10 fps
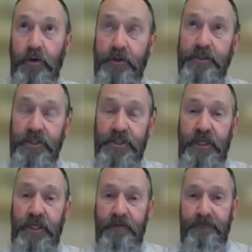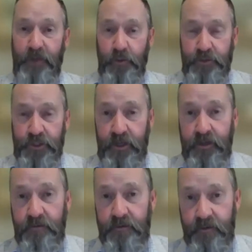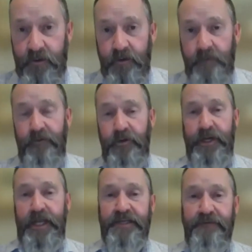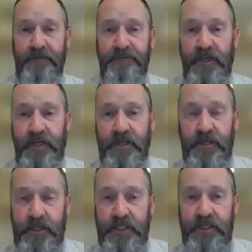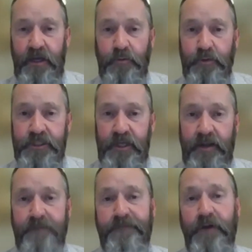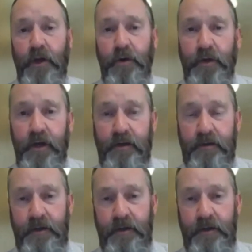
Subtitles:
going to shape the future for the next 50 years at least, I would say, if not longer.